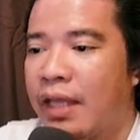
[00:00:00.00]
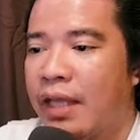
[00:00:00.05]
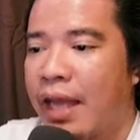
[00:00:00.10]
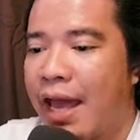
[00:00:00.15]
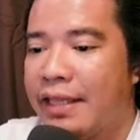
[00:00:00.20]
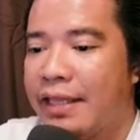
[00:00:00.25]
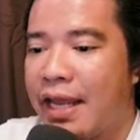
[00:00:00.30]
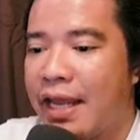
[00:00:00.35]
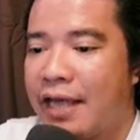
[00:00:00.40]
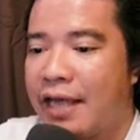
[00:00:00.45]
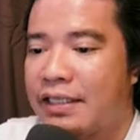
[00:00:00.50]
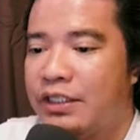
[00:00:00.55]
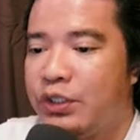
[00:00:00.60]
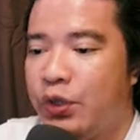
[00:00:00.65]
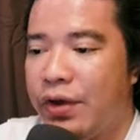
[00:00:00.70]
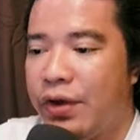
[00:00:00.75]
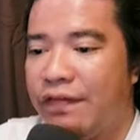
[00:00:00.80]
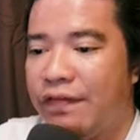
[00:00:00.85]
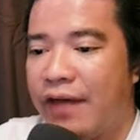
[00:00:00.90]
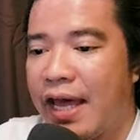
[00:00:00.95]
And the next
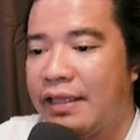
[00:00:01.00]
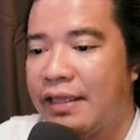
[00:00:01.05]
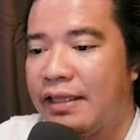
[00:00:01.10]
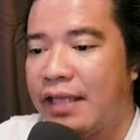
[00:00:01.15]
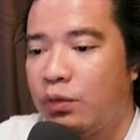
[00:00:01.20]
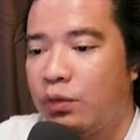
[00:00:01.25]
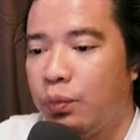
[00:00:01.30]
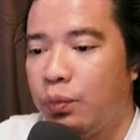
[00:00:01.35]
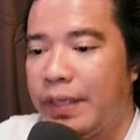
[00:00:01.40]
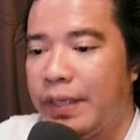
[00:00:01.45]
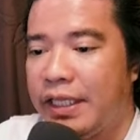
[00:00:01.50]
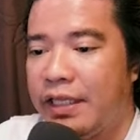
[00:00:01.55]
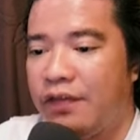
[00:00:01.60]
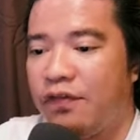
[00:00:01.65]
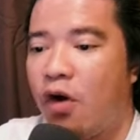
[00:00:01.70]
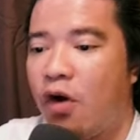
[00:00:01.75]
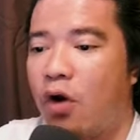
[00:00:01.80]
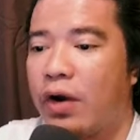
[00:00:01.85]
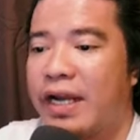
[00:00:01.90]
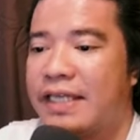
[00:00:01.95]
new event, that would be the
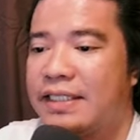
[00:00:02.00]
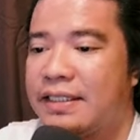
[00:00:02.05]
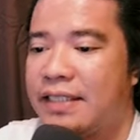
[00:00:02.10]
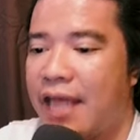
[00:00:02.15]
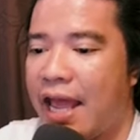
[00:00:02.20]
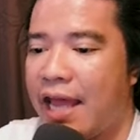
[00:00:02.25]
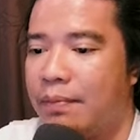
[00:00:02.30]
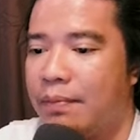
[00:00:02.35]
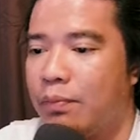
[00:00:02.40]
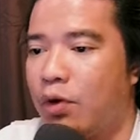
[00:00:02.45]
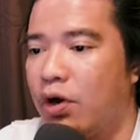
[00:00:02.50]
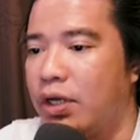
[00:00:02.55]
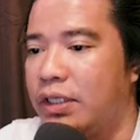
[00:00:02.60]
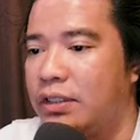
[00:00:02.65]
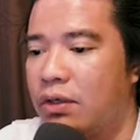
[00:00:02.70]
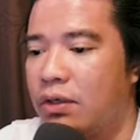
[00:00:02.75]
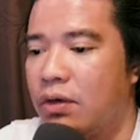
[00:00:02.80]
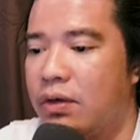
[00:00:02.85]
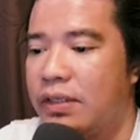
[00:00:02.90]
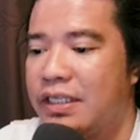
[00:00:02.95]
Forest Envoy.
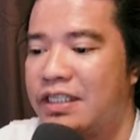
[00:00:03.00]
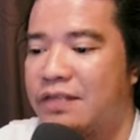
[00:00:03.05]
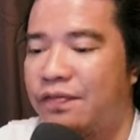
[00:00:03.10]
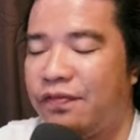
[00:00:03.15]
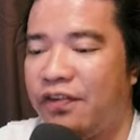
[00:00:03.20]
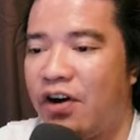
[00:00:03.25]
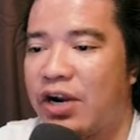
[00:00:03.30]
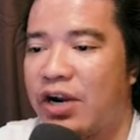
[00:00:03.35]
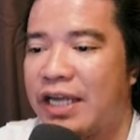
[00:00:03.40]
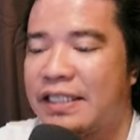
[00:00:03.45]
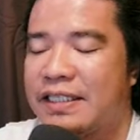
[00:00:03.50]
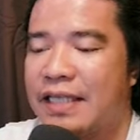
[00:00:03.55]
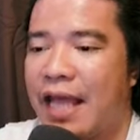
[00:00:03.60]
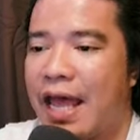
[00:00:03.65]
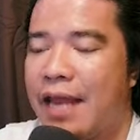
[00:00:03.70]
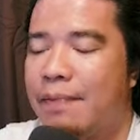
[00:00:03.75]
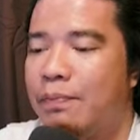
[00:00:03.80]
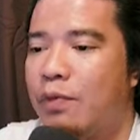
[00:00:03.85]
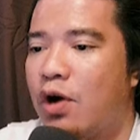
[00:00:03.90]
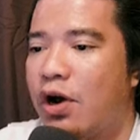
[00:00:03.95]
So in this Forest
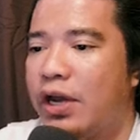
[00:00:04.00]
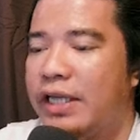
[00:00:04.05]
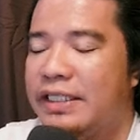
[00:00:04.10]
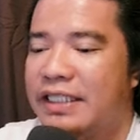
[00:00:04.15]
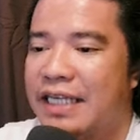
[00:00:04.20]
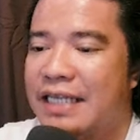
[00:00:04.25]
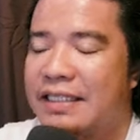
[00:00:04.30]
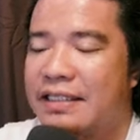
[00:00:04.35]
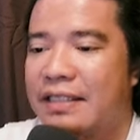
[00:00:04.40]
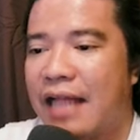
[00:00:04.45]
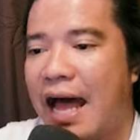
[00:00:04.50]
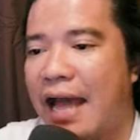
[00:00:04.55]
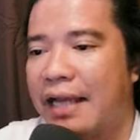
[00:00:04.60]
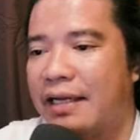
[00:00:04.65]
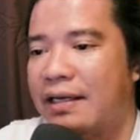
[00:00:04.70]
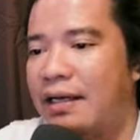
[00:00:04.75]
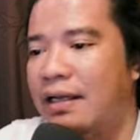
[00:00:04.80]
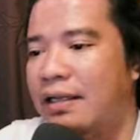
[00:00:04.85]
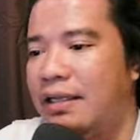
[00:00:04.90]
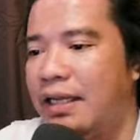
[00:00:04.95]
Envoy, just like
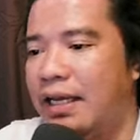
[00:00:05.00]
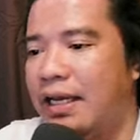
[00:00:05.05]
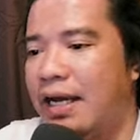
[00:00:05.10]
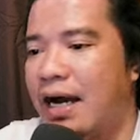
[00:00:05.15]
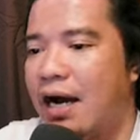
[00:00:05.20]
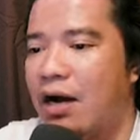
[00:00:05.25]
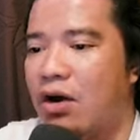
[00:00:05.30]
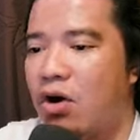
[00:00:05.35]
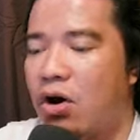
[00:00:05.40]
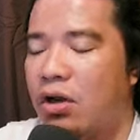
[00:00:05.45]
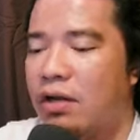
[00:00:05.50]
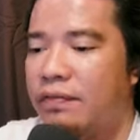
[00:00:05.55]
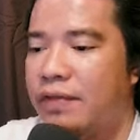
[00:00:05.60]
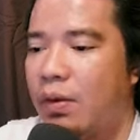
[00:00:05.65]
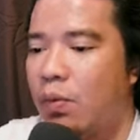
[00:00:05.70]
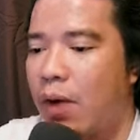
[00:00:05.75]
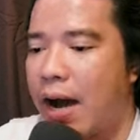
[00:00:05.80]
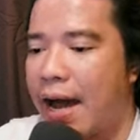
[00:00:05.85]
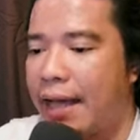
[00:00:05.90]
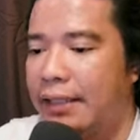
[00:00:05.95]
the uh, Call of
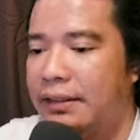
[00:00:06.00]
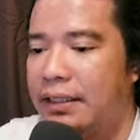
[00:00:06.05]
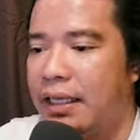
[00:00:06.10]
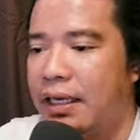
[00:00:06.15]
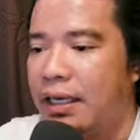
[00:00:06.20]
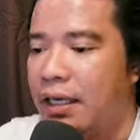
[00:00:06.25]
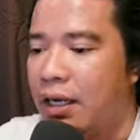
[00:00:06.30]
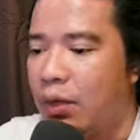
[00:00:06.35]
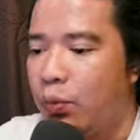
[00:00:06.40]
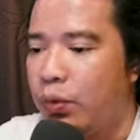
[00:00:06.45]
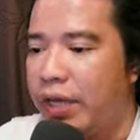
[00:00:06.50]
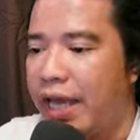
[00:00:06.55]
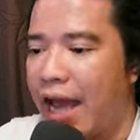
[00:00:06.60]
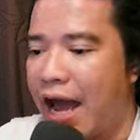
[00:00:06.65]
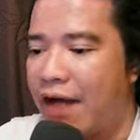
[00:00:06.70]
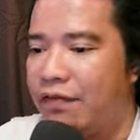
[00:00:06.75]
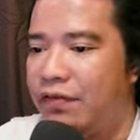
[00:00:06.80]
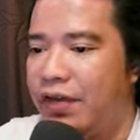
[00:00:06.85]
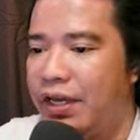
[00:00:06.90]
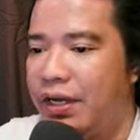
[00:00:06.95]
the Wild, we
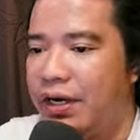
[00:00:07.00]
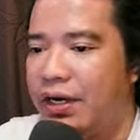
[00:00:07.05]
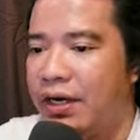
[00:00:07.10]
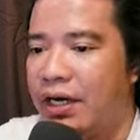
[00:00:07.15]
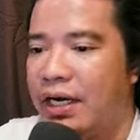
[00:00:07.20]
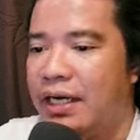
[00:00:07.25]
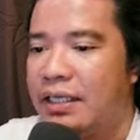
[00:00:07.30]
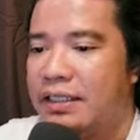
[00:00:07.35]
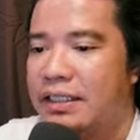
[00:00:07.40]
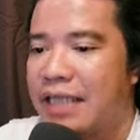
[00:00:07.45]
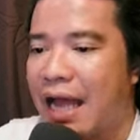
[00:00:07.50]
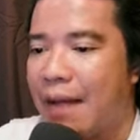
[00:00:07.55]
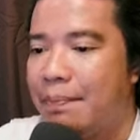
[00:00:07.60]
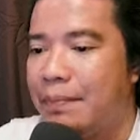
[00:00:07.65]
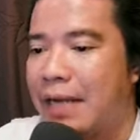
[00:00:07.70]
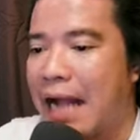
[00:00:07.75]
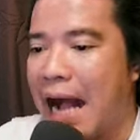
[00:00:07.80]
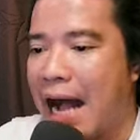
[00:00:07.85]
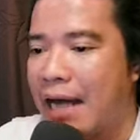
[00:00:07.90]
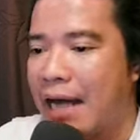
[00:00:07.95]
have here
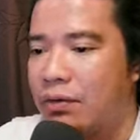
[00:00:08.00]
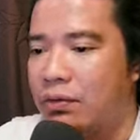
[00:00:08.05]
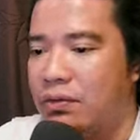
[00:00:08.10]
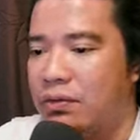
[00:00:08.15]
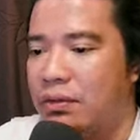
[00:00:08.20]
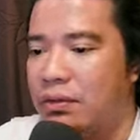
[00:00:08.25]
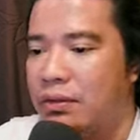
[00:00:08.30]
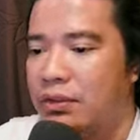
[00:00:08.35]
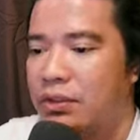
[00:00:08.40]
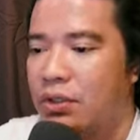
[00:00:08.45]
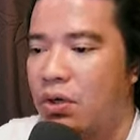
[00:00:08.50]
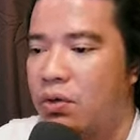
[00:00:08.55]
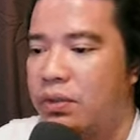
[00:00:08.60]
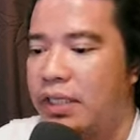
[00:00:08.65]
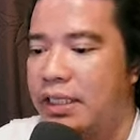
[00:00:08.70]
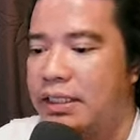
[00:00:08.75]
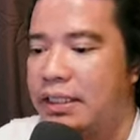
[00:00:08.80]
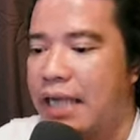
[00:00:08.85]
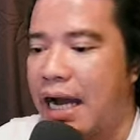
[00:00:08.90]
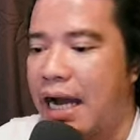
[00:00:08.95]
some Garu. So
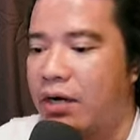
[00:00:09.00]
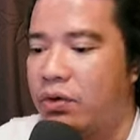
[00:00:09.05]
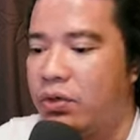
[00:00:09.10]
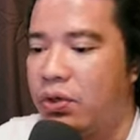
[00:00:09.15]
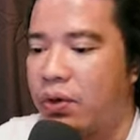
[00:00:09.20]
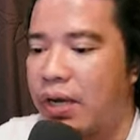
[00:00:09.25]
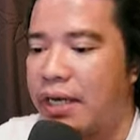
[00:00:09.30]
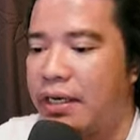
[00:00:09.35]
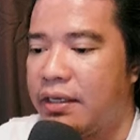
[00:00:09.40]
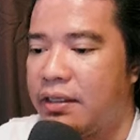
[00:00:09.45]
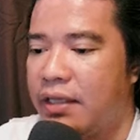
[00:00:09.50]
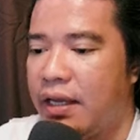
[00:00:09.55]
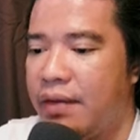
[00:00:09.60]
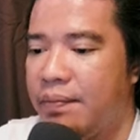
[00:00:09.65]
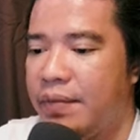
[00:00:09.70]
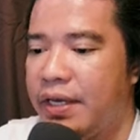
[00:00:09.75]
this Garu, you can redeem